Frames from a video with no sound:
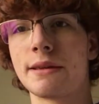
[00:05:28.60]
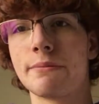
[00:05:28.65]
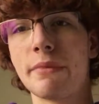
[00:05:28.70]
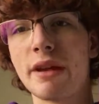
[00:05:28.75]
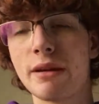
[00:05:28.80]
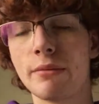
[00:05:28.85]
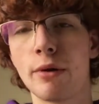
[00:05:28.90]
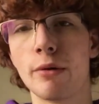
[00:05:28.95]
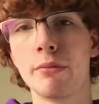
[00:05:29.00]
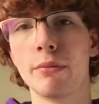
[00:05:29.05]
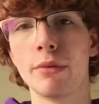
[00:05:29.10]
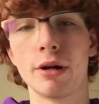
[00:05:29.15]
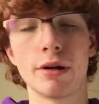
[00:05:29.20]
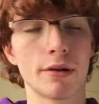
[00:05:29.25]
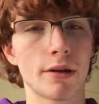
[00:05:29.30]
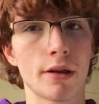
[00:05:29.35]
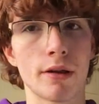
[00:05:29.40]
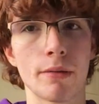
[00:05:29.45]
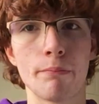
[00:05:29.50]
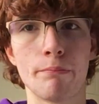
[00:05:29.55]
the minimum
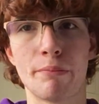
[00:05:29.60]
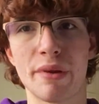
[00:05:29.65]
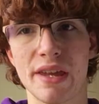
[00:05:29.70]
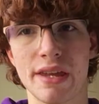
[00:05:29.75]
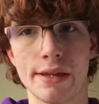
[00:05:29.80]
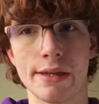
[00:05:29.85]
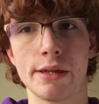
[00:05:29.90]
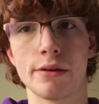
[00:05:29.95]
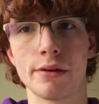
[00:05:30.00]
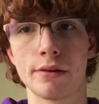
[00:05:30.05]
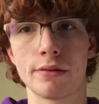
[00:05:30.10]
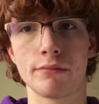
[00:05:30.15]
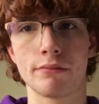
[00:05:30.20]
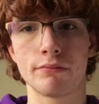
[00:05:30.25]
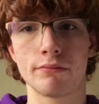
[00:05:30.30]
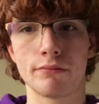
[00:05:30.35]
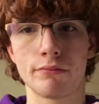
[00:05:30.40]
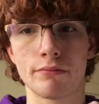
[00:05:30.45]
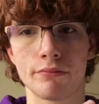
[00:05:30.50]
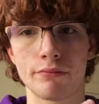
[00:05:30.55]
b
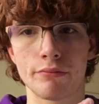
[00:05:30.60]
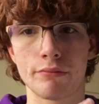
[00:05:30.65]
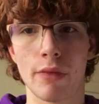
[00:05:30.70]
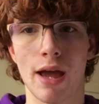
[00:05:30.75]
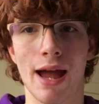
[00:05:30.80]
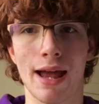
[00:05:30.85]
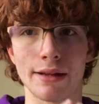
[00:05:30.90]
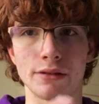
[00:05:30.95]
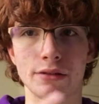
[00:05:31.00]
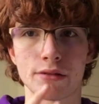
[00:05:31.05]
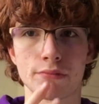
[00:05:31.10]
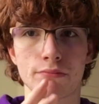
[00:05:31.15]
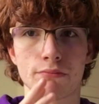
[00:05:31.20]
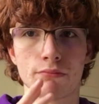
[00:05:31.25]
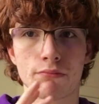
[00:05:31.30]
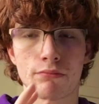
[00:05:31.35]
and